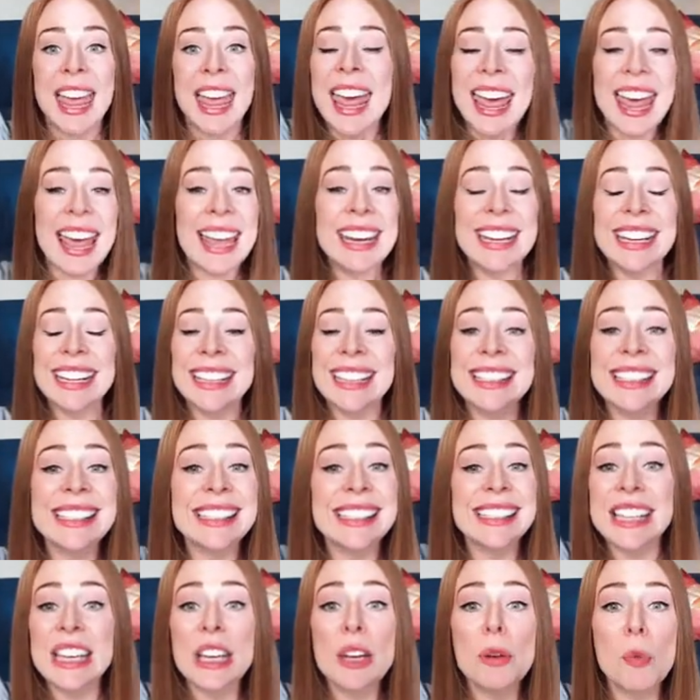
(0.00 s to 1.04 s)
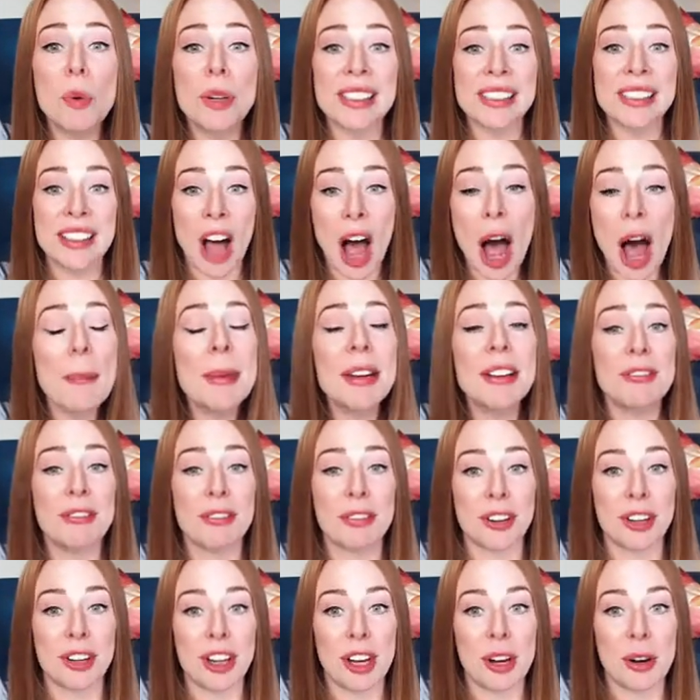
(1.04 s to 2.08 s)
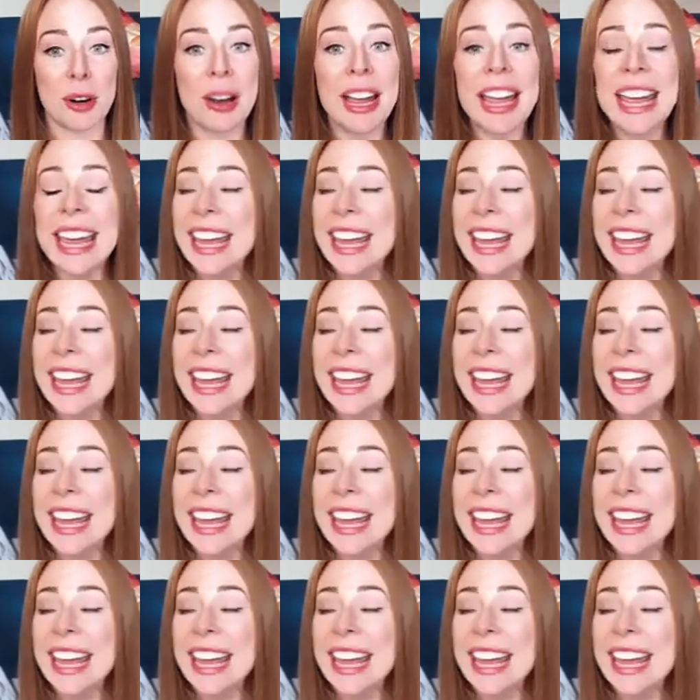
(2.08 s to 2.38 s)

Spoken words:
And it can see what's coming for you.